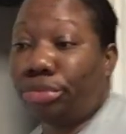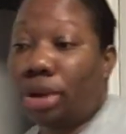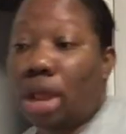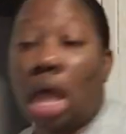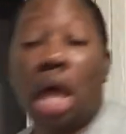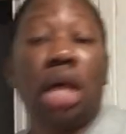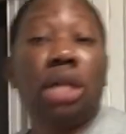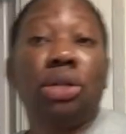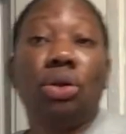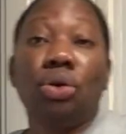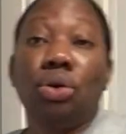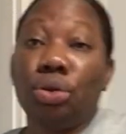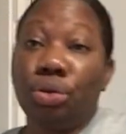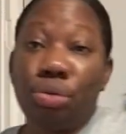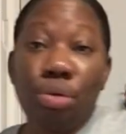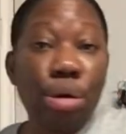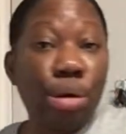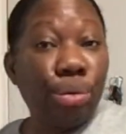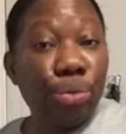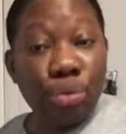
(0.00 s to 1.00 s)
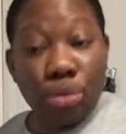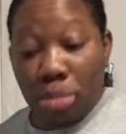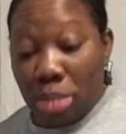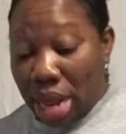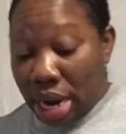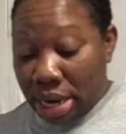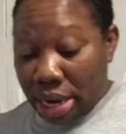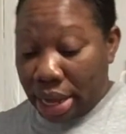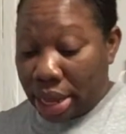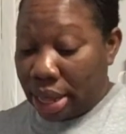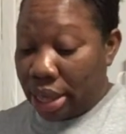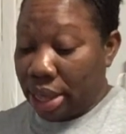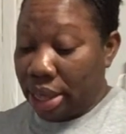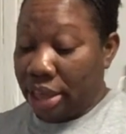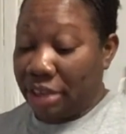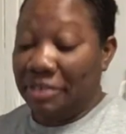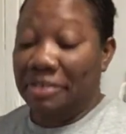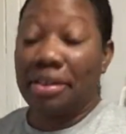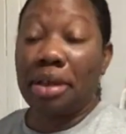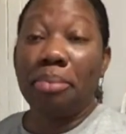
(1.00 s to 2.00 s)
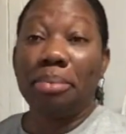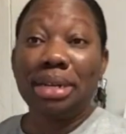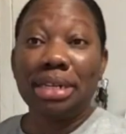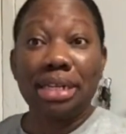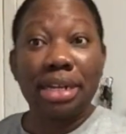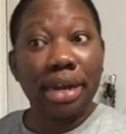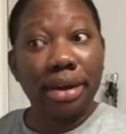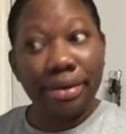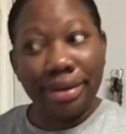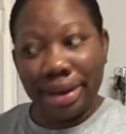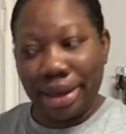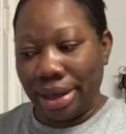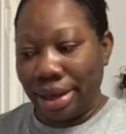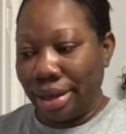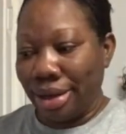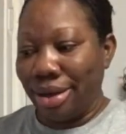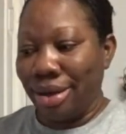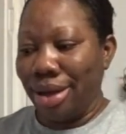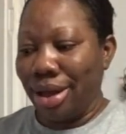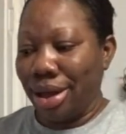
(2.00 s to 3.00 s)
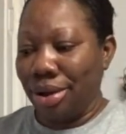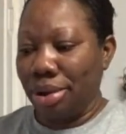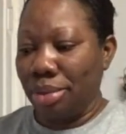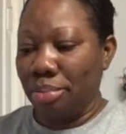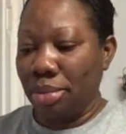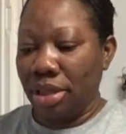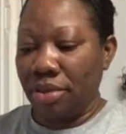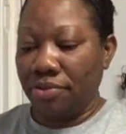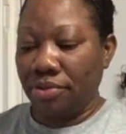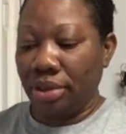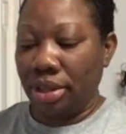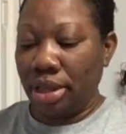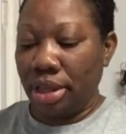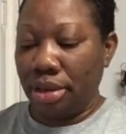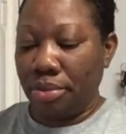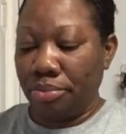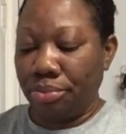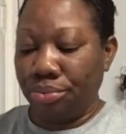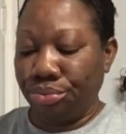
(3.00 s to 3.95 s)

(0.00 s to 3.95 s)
I don't know who bagger, if I'm Mr. Ray or I'm never them.